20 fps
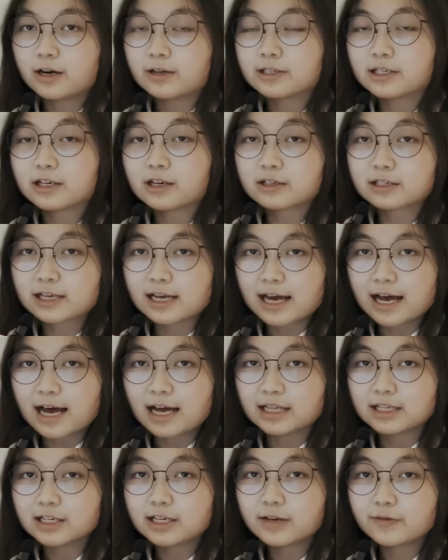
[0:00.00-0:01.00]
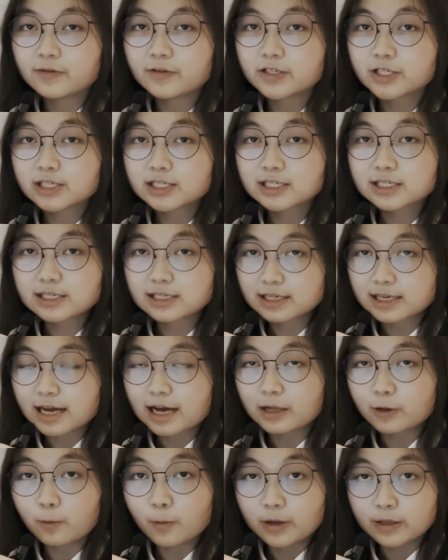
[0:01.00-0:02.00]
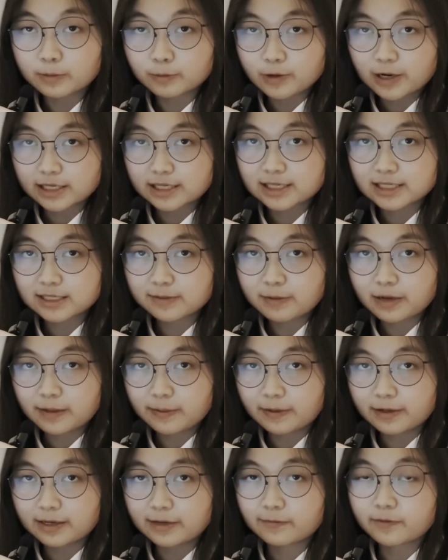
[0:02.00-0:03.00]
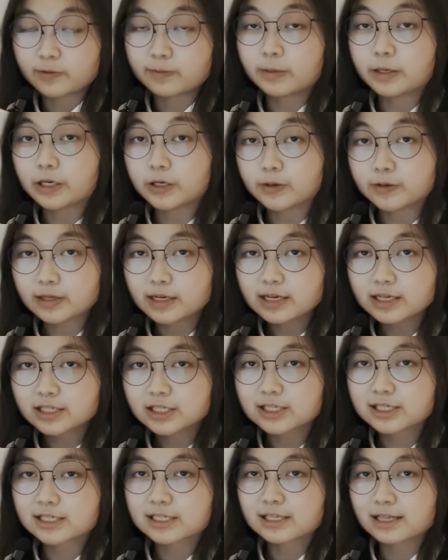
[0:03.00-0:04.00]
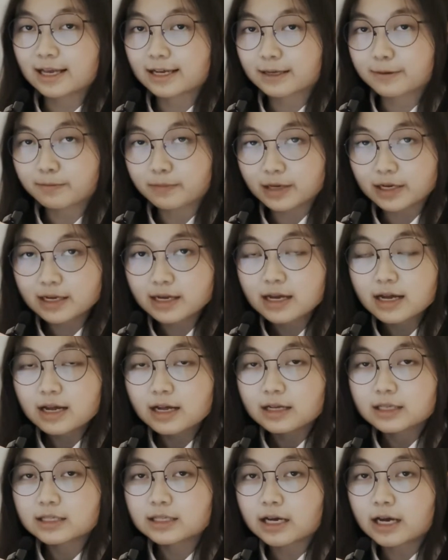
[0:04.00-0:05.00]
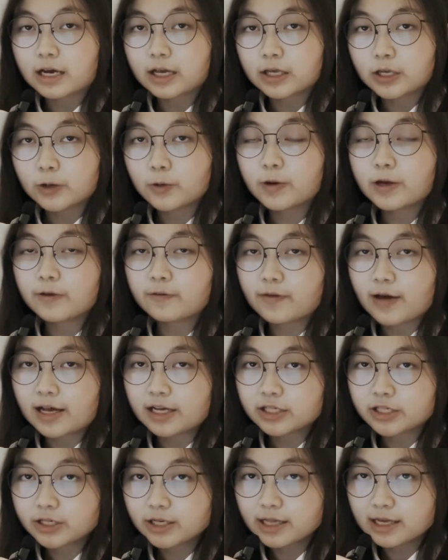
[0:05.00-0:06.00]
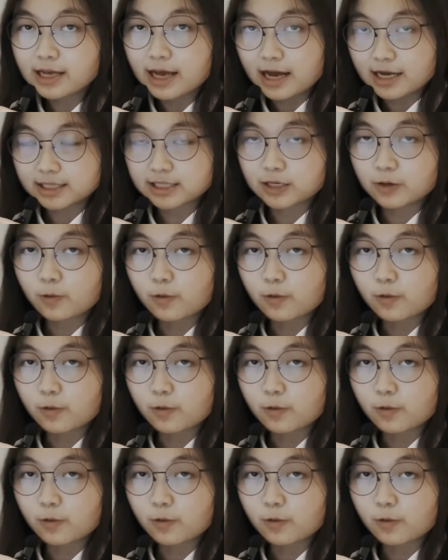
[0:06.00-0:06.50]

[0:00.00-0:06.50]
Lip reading: On the other hand, if you just get one practice paper from the uni, just like me, then you will eventually ask the